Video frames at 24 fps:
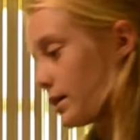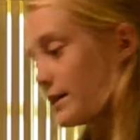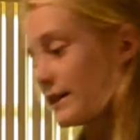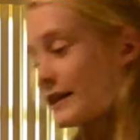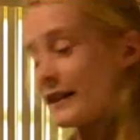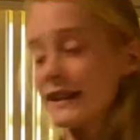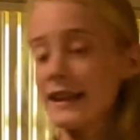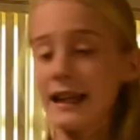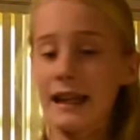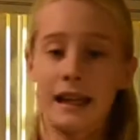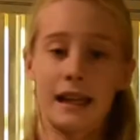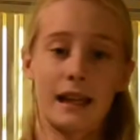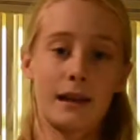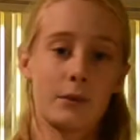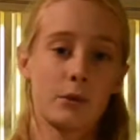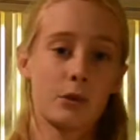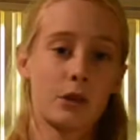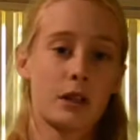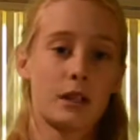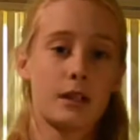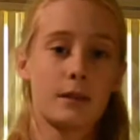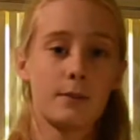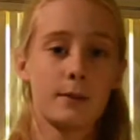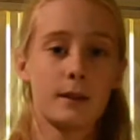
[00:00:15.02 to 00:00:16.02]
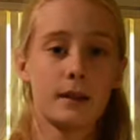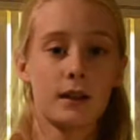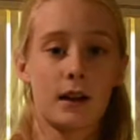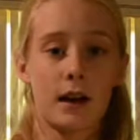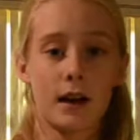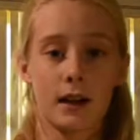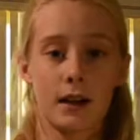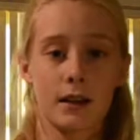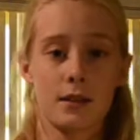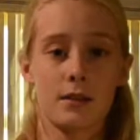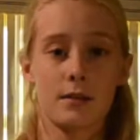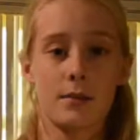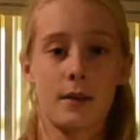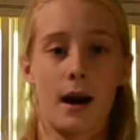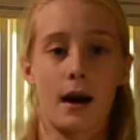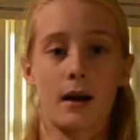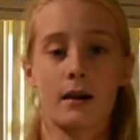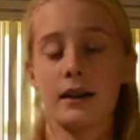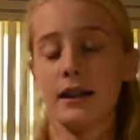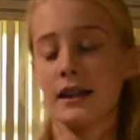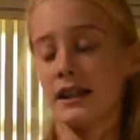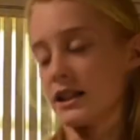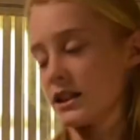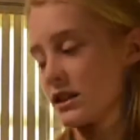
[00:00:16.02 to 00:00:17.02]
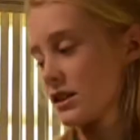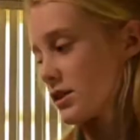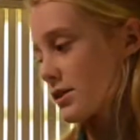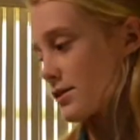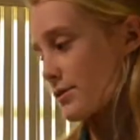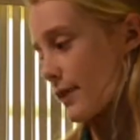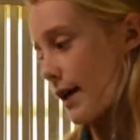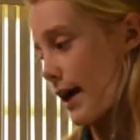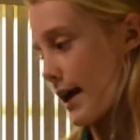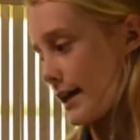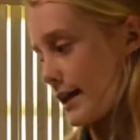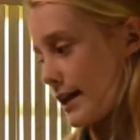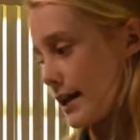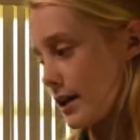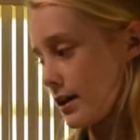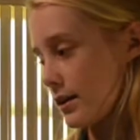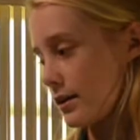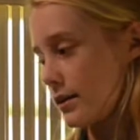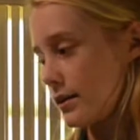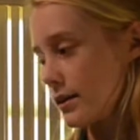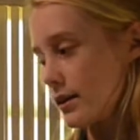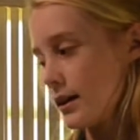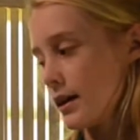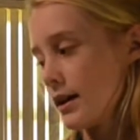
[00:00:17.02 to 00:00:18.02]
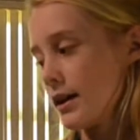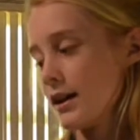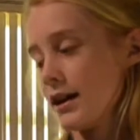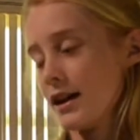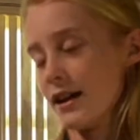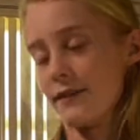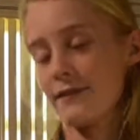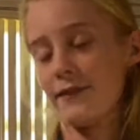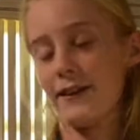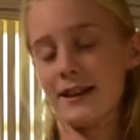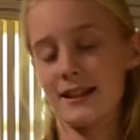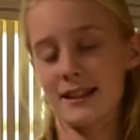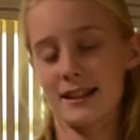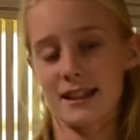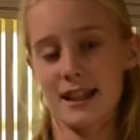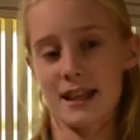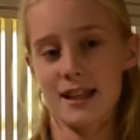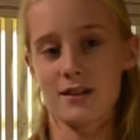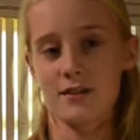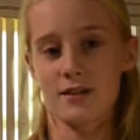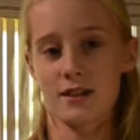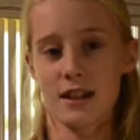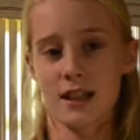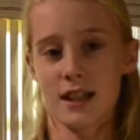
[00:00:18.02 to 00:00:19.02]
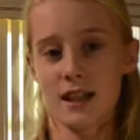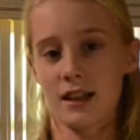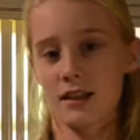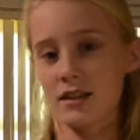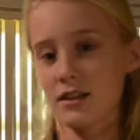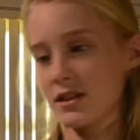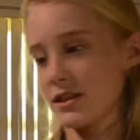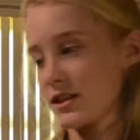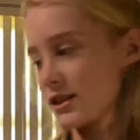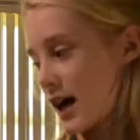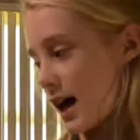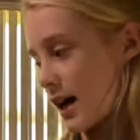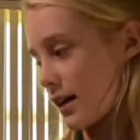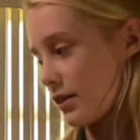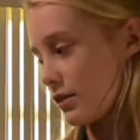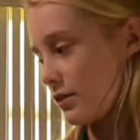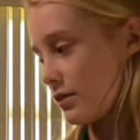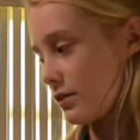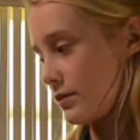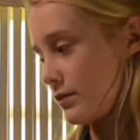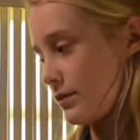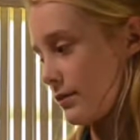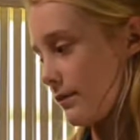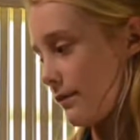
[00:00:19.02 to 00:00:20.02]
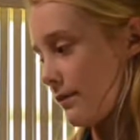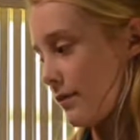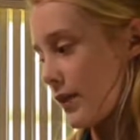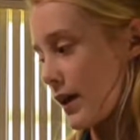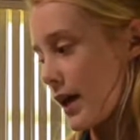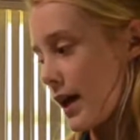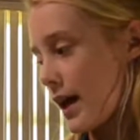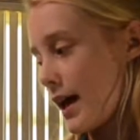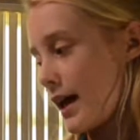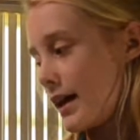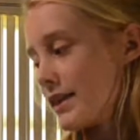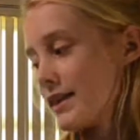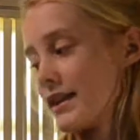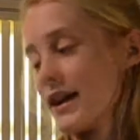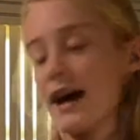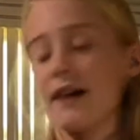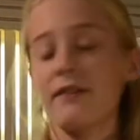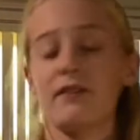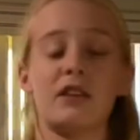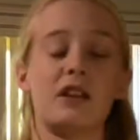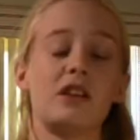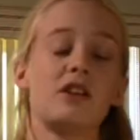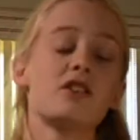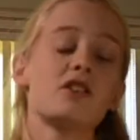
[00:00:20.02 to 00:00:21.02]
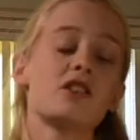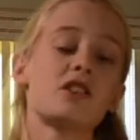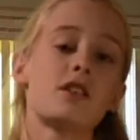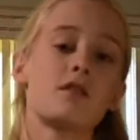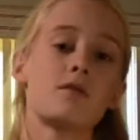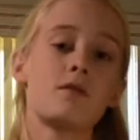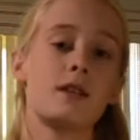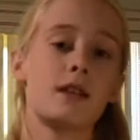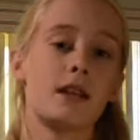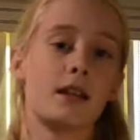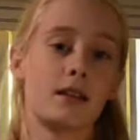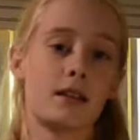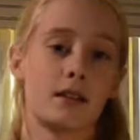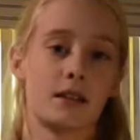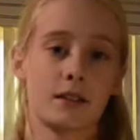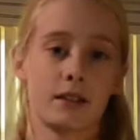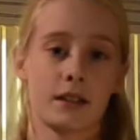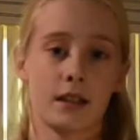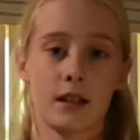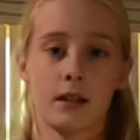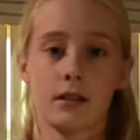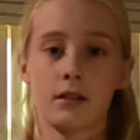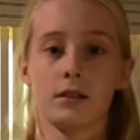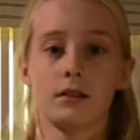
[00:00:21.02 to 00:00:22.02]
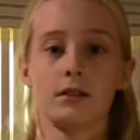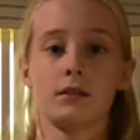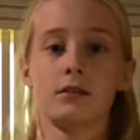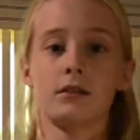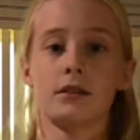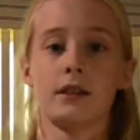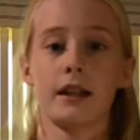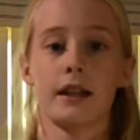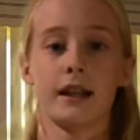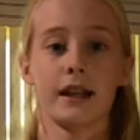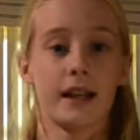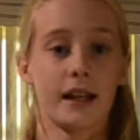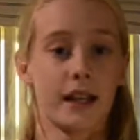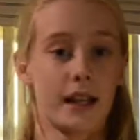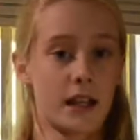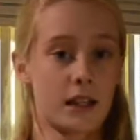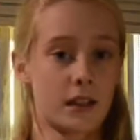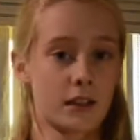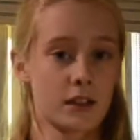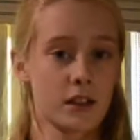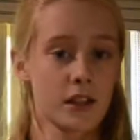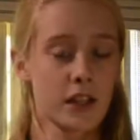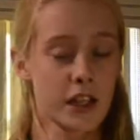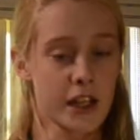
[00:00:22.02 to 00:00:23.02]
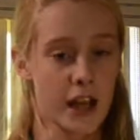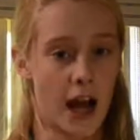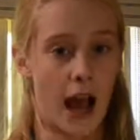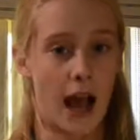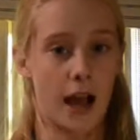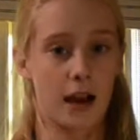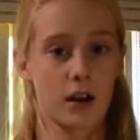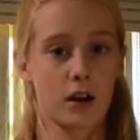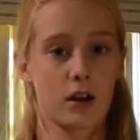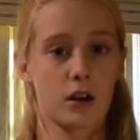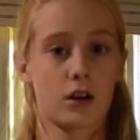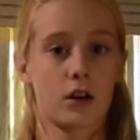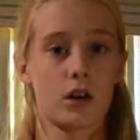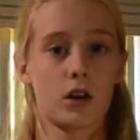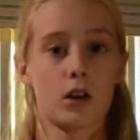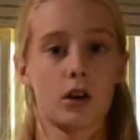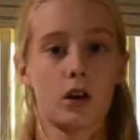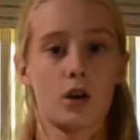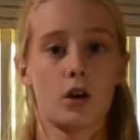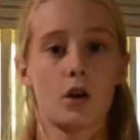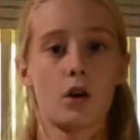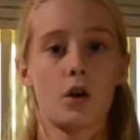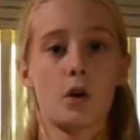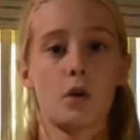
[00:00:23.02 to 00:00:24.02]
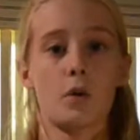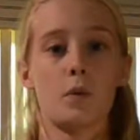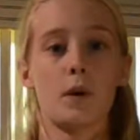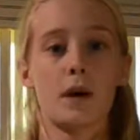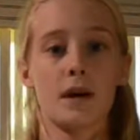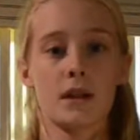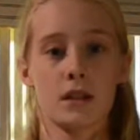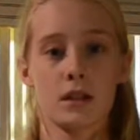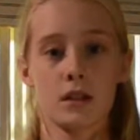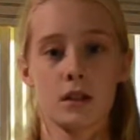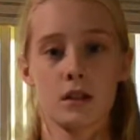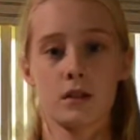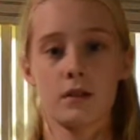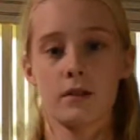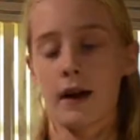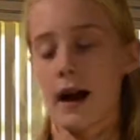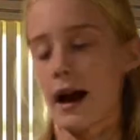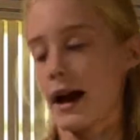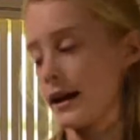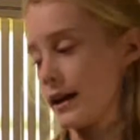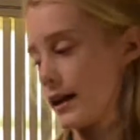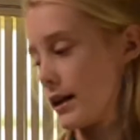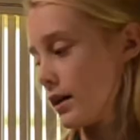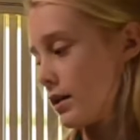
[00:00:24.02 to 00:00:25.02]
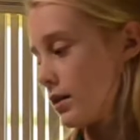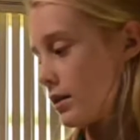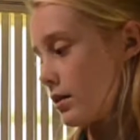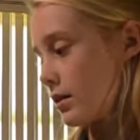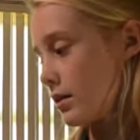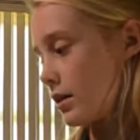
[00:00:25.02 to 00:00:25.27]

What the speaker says: Today I'm going to be talking about English riding, events that use the English saddle, the evolution of the English saddle, English tack, Western riding,